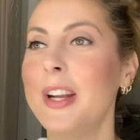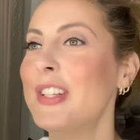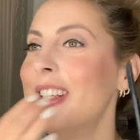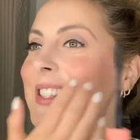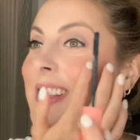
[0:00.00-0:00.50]

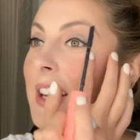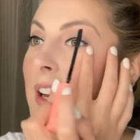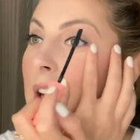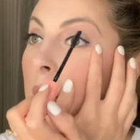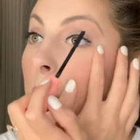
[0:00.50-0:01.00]
which is
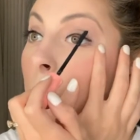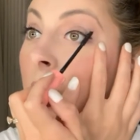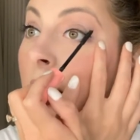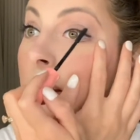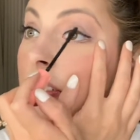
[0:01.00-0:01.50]

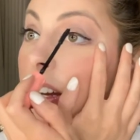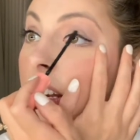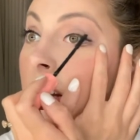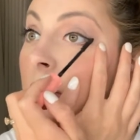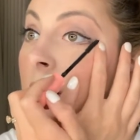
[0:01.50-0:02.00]
why
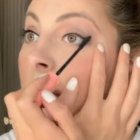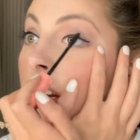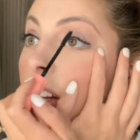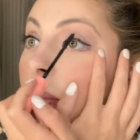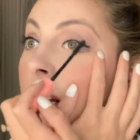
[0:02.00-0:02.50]
finding a really
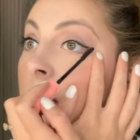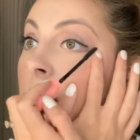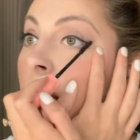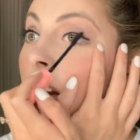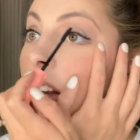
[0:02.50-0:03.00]
good
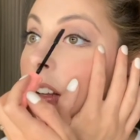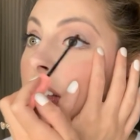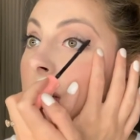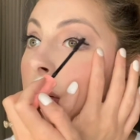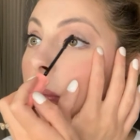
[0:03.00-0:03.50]
mascara
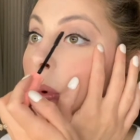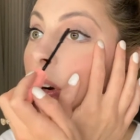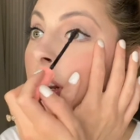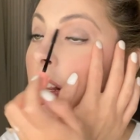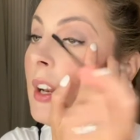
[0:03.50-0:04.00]
is so
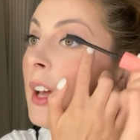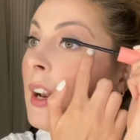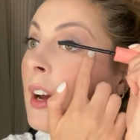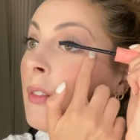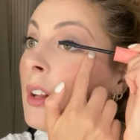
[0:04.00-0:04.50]
important.
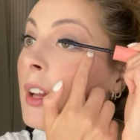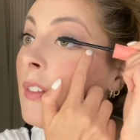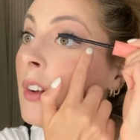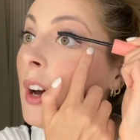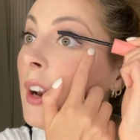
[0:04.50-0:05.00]
And I really
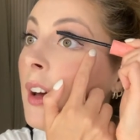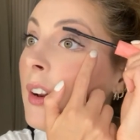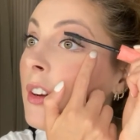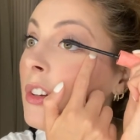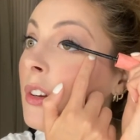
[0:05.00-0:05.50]
have not had
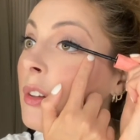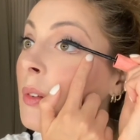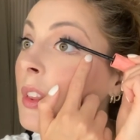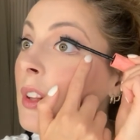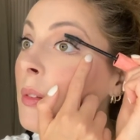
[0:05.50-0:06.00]
issues
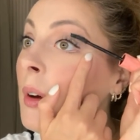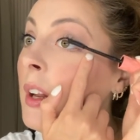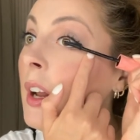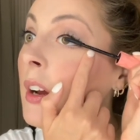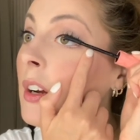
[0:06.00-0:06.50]
with this
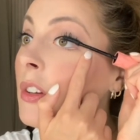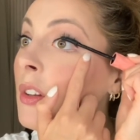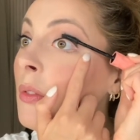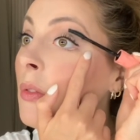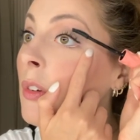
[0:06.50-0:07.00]
one. I
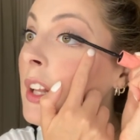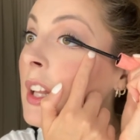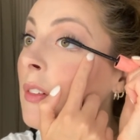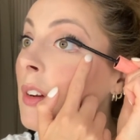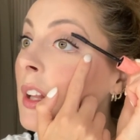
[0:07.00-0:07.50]
actually
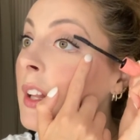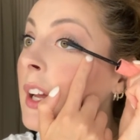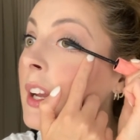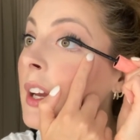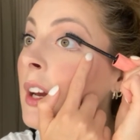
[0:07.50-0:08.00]
really, really
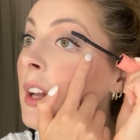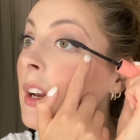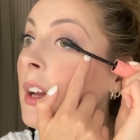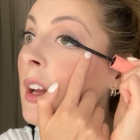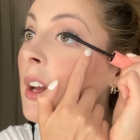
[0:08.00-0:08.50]
like it.
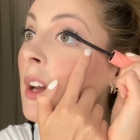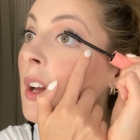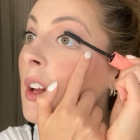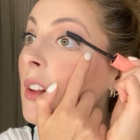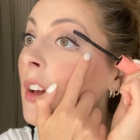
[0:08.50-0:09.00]

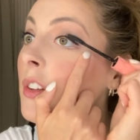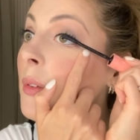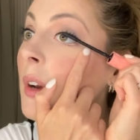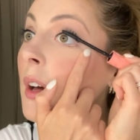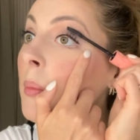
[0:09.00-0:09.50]
It's
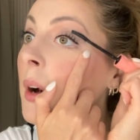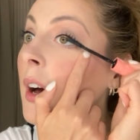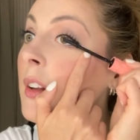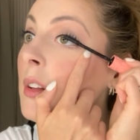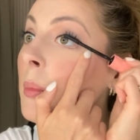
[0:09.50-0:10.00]
also not
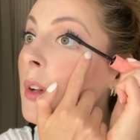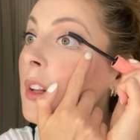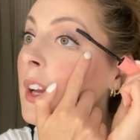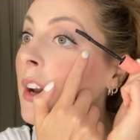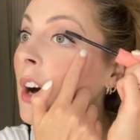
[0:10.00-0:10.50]
impossible
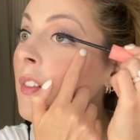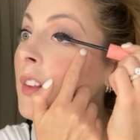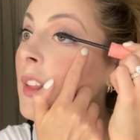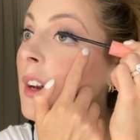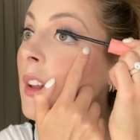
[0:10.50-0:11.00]
to get off
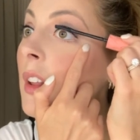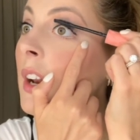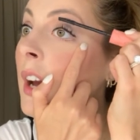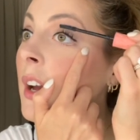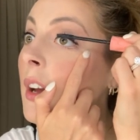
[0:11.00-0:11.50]
at the end of the
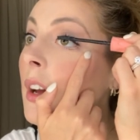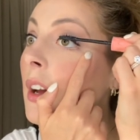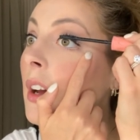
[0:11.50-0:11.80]
day,